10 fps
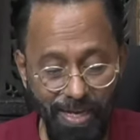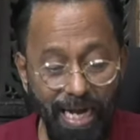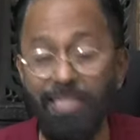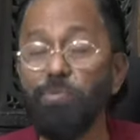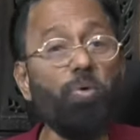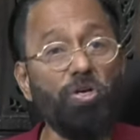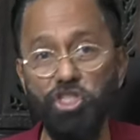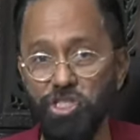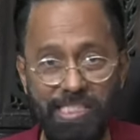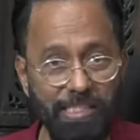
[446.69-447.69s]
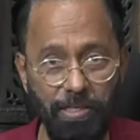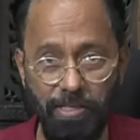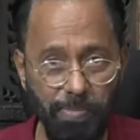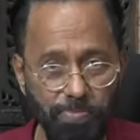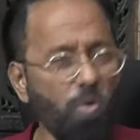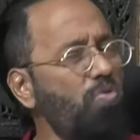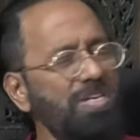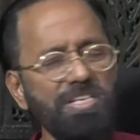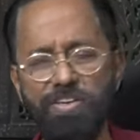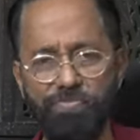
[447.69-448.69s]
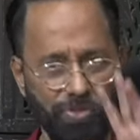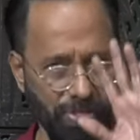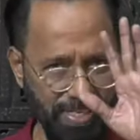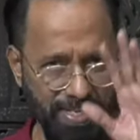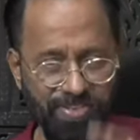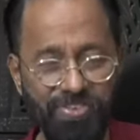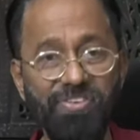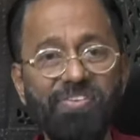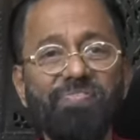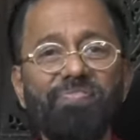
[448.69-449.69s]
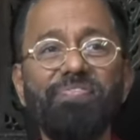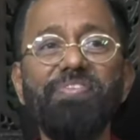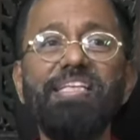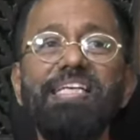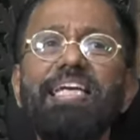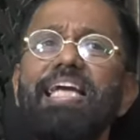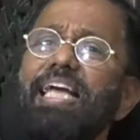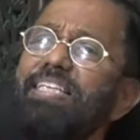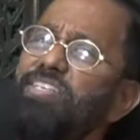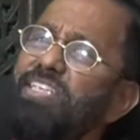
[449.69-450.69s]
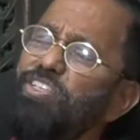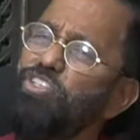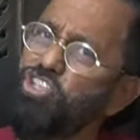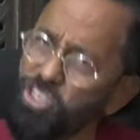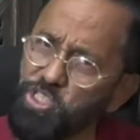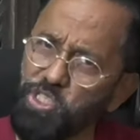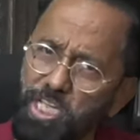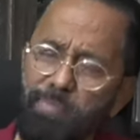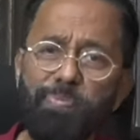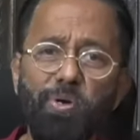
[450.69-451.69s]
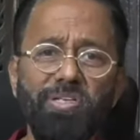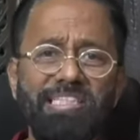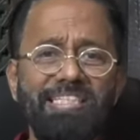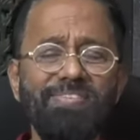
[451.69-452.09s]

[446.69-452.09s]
I watch Sita Ramam only for Dulqueer. It's an interesting plot.